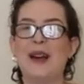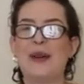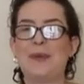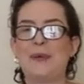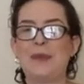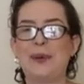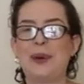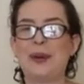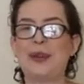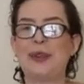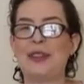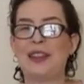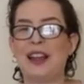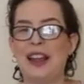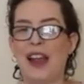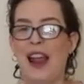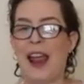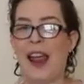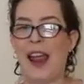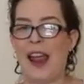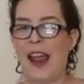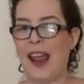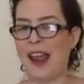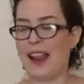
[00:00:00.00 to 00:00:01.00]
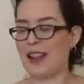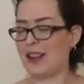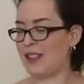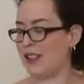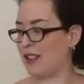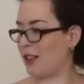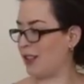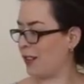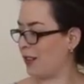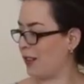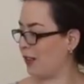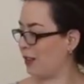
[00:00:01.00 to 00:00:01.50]
Put the
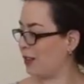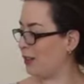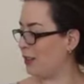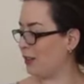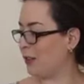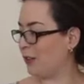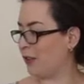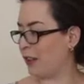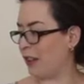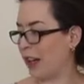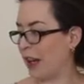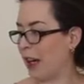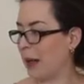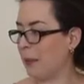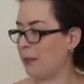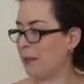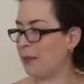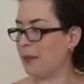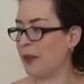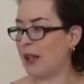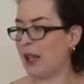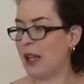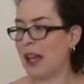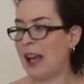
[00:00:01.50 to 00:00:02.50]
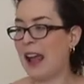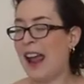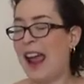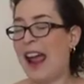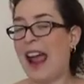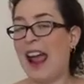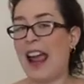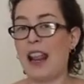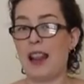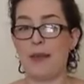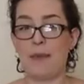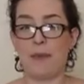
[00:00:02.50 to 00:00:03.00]
hands on the frame
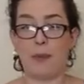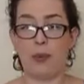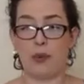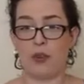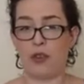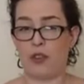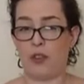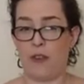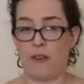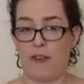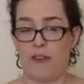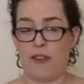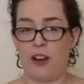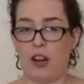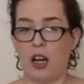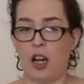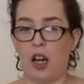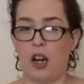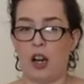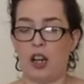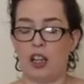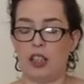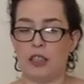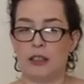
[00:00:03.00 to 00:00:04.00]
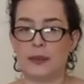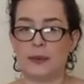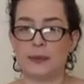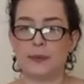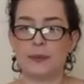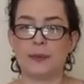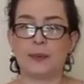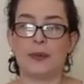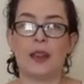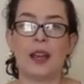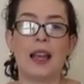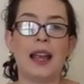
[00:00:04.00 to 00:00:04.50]
and push very hard.
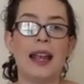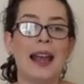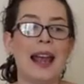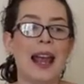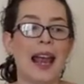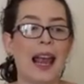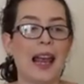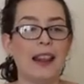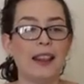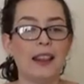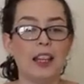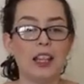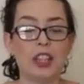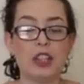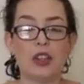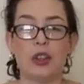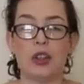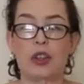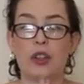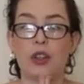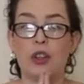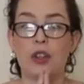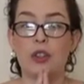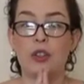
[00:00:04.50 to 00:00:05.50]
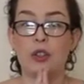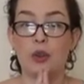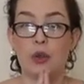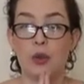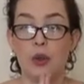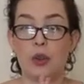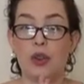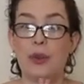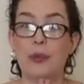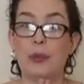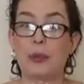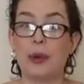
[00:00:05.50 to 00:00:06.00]
And then you're going to do
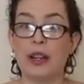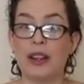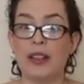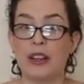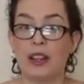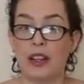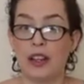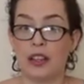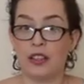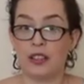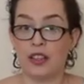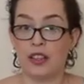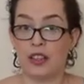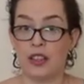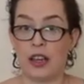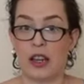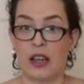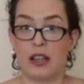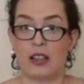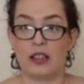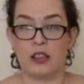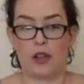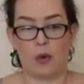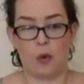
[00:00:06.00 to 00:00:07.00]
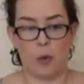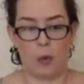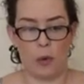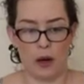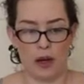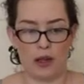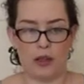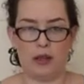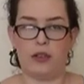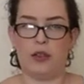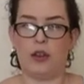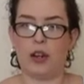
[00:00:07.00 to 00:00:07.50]
the breathing exercise
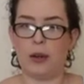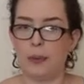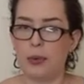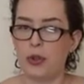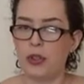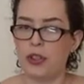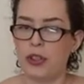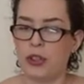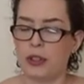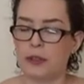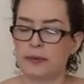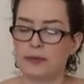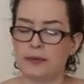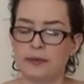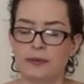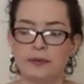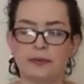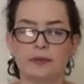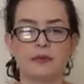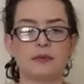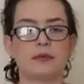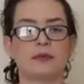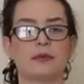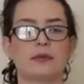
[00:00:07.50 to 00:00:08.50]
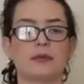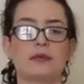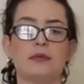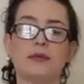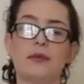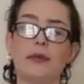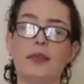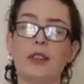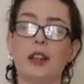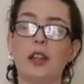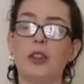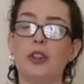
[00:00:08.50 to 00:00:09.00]
while you're pushing.
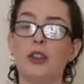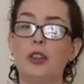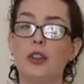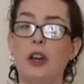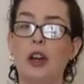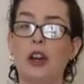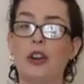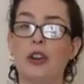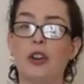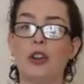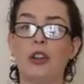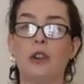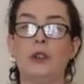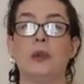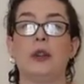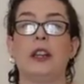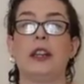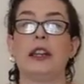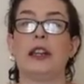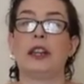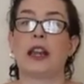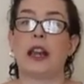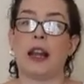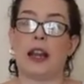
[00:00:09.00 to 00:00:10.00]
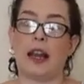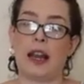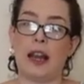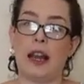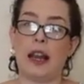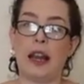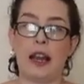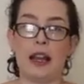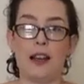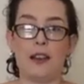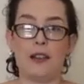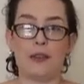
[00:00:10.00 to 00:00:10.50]
You are going to
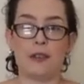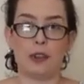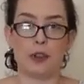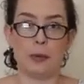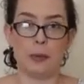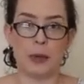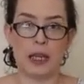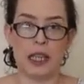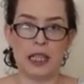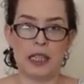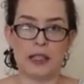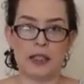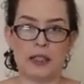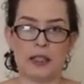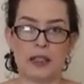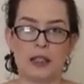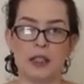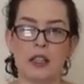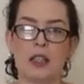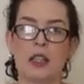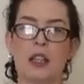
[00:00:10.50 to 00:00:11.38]
inhale 4 beats,